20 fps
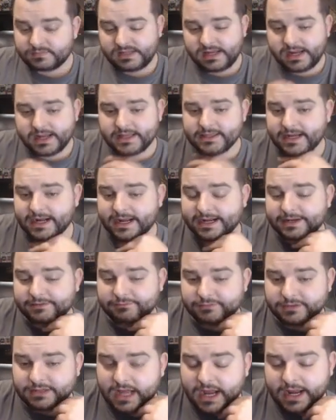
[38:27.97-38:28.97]
and that I can
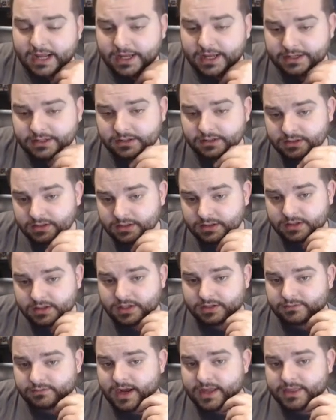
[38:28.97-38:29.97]
rely on,
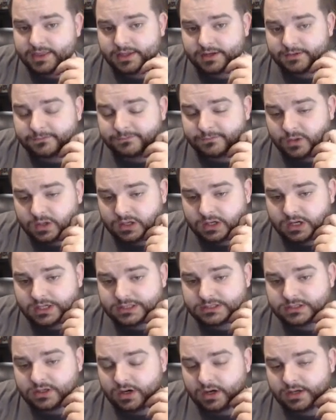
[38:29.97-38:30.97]
rather than a
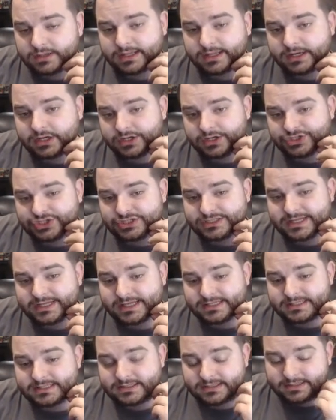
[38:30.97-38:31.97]
4-cost card that could just
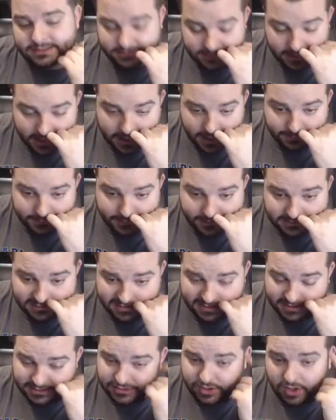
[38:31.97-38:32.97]
instantly die because it
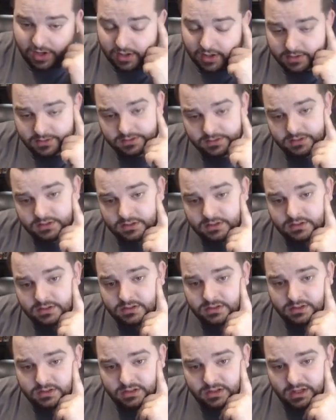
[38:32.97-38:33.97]
has Guard.
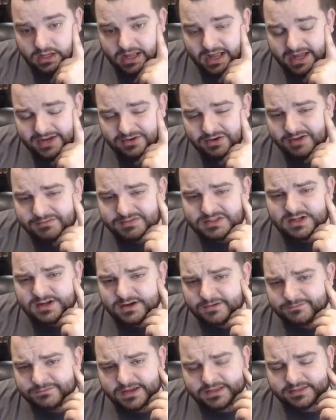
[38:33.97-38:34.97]
I don't have a ton
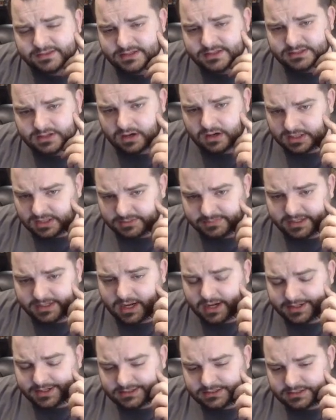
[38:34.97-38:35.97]
of faith in this card, to be
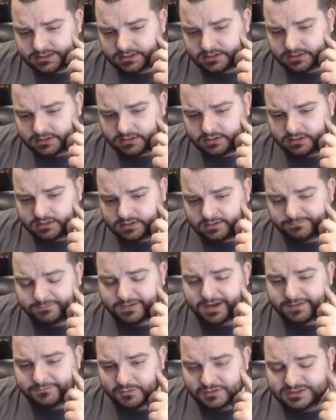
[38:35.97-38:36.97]
honest. The
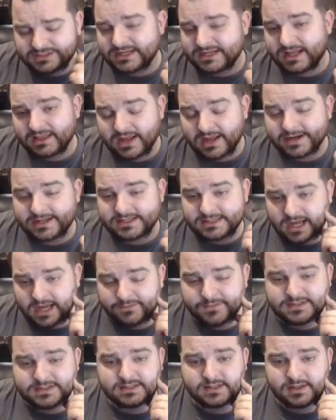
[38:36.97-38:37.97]
5/4 stat line is
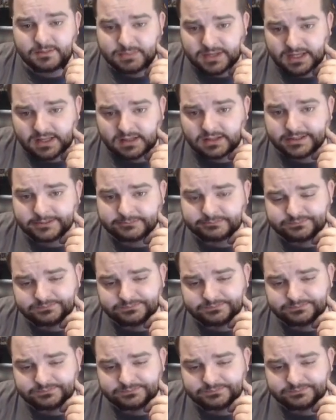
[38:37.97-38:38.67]
obviously appealing,